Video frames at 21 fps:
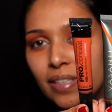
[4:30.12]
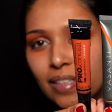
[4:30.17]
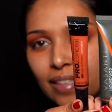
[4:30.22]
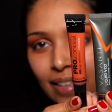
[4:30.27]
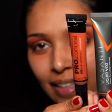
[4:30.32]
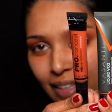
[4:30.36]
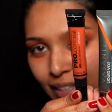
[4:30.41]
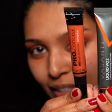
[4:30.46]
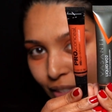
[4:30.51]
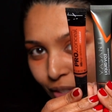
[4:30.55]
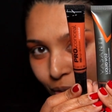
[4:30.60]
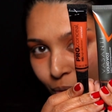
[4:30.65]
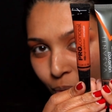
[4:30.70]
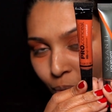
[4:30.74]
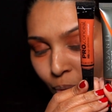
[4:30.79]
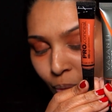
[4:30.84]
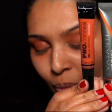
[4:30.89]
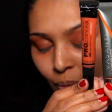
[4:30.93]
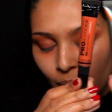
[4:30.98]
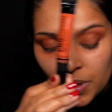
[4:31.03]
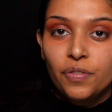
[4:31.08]
these
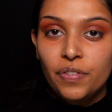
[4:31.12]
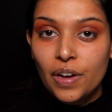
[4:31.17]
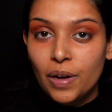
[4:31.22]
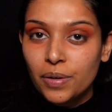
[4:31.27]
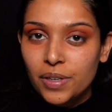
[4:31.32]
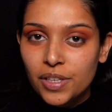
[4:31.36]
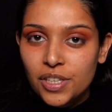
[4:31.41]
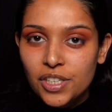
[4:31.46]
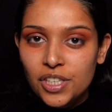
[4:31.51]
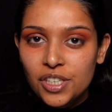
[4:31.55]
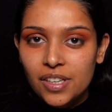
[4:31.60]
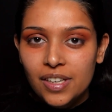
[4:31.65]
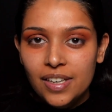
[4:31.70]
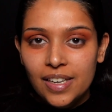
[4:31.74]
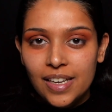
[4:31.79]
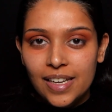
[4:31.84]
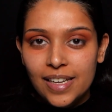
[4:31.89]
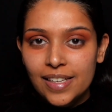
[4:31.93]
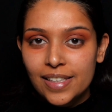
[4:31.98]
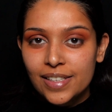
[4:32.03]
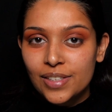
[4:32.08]
two. Foundation
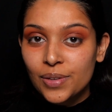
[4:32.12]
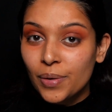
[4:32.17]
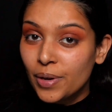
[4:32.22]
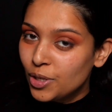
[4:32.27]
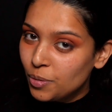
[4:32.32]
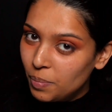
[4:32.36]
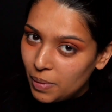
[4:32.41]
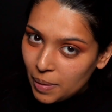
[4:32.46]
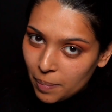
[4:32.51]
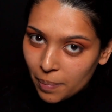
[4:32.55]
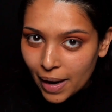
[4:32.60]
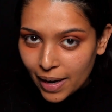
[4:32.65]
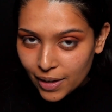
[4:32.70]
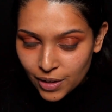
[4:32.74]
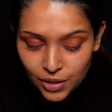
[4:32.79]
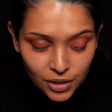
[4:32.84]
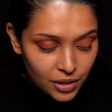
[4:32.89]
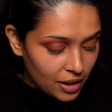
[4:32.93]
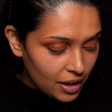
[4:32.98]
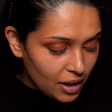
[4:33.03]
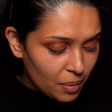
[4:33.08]
is going to be matte
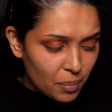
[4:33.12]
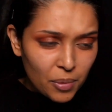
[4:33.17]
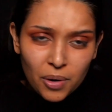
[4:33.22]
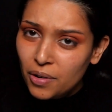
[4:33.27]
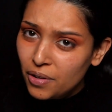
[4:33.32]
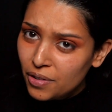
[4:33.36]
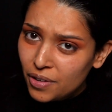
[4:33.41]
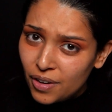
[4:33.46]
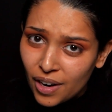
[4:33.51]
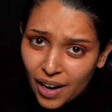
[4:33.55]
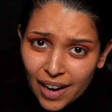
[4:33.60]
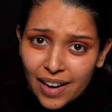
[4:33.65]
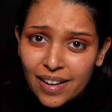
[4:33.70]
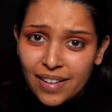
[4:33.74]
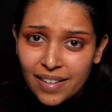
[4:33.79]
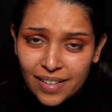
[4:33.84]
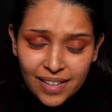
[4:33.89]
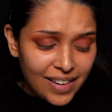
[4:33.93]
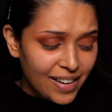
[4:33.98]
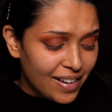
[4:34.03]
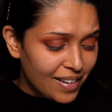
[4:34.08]
today. I'm going to try
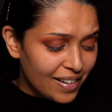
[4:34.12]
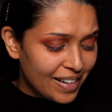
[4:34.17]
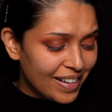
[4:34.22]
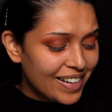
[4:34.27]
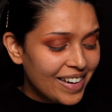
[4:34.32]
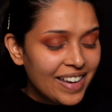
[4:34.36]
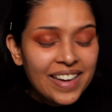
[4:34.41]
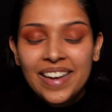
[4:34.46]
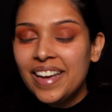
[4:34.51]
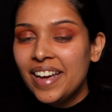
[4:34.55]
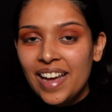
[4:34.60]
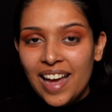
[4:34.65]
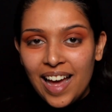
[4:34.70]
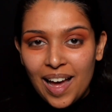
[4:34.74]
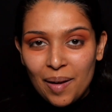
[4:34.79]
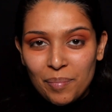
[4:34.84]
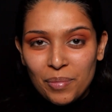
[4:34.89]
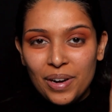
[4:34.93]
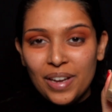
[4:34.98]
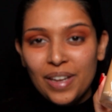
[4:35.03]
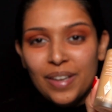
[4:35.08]
really hard.
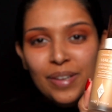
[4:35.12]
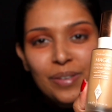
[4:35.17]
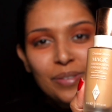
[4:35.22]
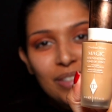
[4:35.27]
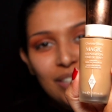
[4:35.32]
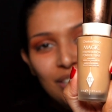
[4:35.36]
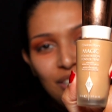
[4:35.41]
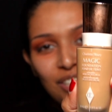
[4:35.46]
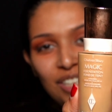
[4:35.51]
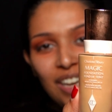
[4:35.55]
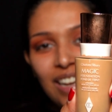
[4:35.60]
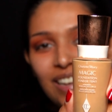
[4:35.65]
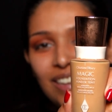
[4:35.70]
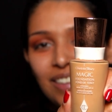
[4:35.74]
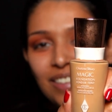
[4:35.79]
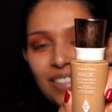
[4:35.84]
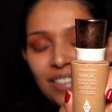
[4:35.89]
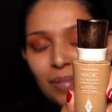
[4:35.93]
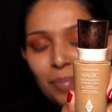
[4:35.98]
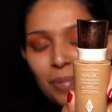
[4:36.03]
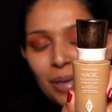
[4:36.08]
I'm going to use this Charlotte
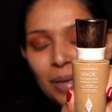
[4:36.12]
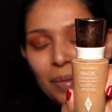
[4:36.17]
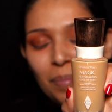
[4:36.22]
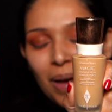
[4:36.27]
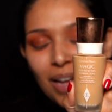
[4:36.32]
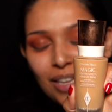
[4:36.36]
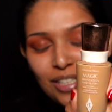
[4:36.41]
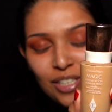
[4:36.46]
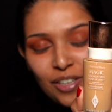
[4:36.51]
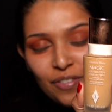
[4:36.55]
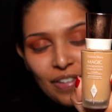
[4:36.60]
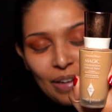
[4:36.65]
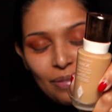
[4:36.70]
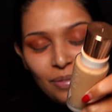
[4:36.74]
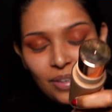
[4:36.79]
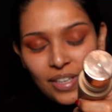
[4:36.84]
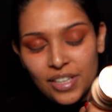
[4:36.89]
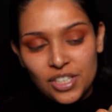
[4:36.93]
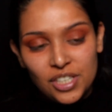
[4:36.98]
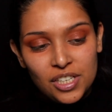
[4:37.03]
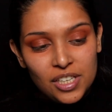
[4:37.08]
Tilbury Magic
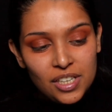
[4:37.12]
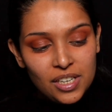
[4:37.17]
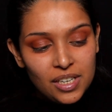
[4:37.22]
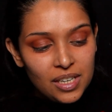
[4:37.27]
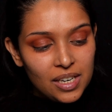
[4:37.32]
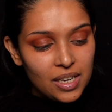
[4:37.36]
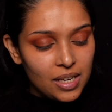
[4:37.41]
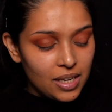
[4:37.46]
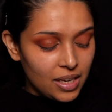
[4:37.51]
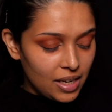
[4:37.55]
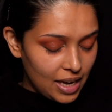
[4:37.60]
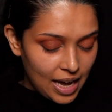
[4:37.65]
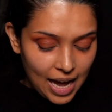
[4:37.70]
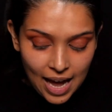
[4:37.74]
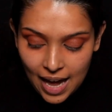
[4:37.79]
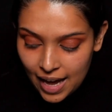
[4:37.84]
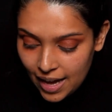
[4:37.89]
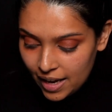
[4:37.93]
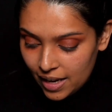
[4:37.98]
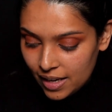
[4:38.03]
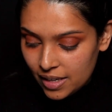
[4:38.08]
Foundation
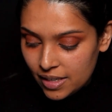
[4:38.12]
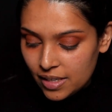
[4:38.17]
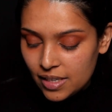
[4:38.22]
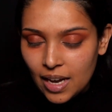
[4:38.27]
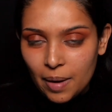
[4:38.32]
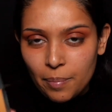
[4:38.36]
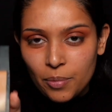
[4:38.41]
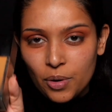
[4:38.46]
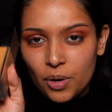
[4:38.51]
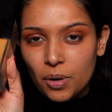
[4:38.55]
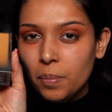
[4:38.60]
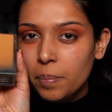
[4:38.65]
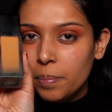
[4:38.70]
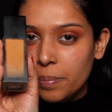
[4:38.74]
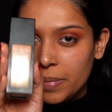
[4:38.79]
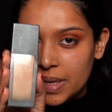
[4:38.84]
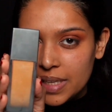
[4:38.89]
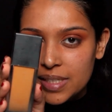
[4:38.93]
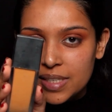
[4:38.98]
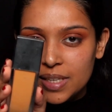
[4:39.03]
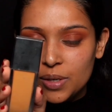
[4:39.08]
and I'm going to
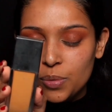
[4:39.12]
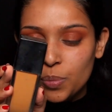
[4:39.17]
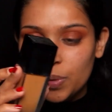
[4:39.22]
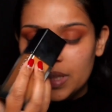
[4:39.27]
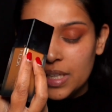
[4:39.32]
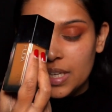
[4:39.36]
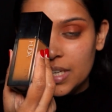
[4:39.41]
mix it with a